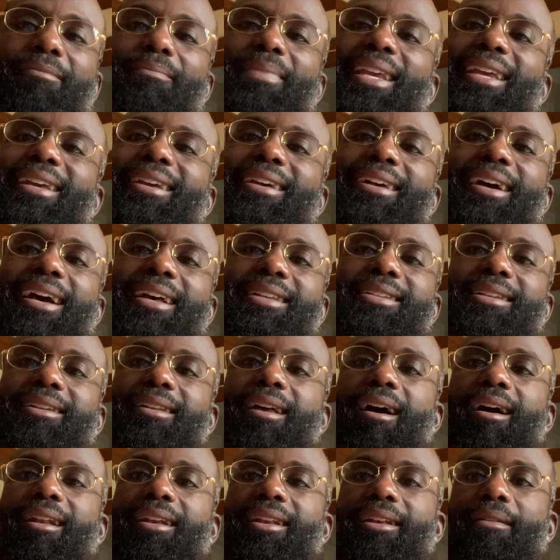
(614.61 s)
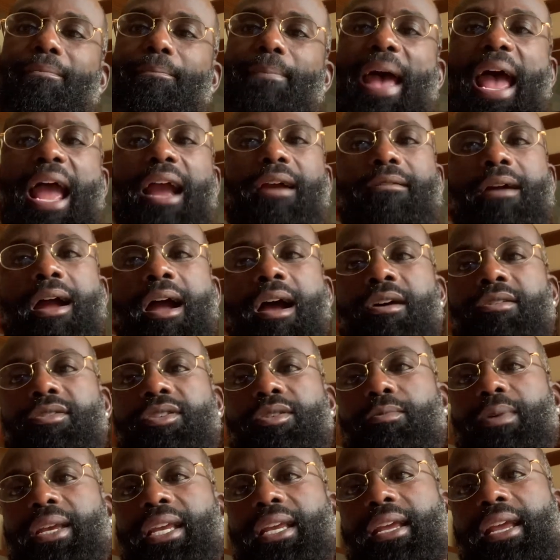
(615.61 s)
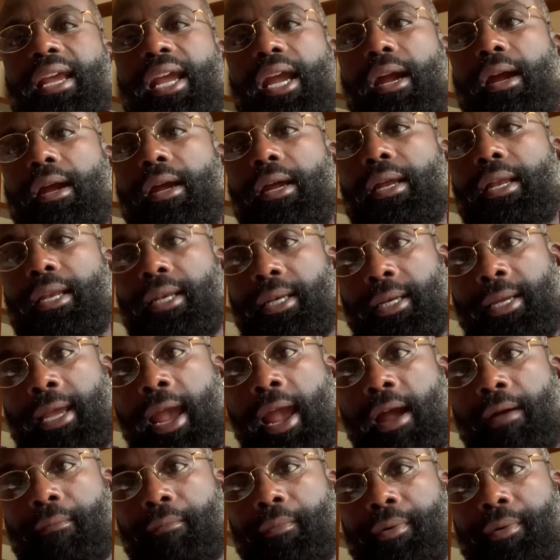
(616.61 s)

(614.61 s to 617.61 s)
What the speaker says: be cussing all in the background so we can hear it in the camera.